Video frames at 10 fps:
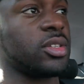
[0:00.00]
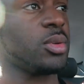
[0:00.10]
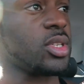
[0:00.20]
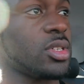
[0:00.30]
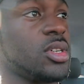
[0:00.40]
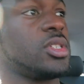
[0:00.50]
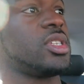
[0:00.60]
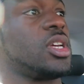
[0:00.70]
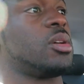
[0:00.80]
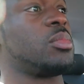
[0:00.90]
She went to go and
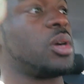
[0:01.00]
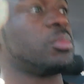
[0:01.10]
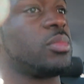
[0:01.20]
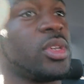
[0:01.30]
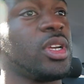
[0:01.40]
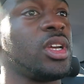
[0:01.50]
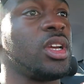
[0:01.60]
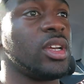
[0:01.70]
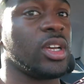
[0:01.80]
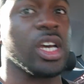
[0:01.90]
see her mum.